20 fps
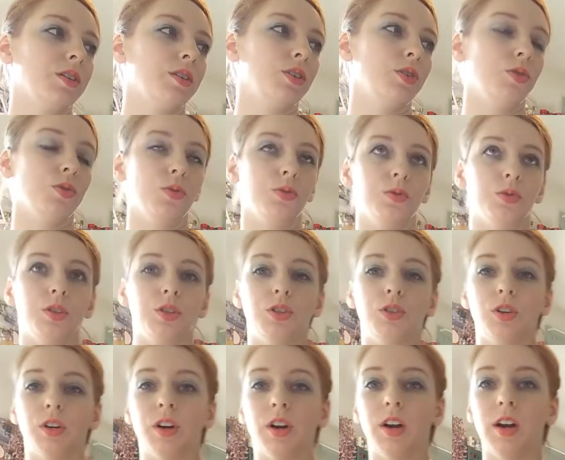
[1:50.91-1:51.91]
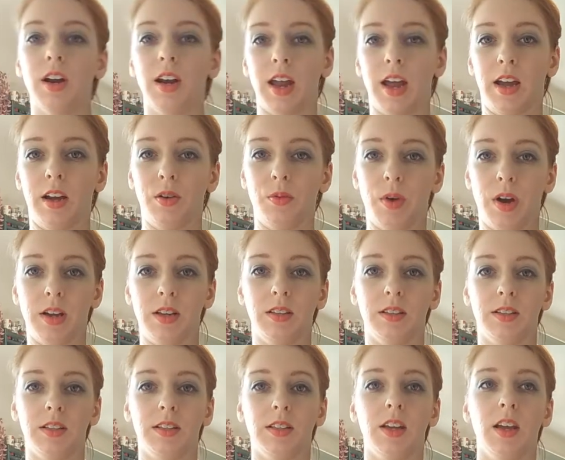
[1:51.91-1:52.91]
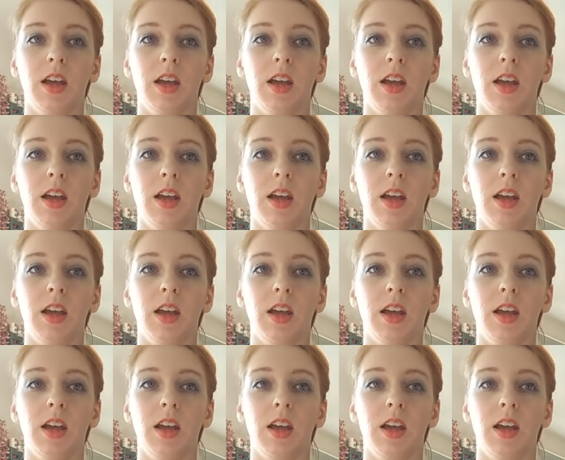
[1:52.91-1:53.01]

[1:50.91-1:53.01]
use sugar and egg whites.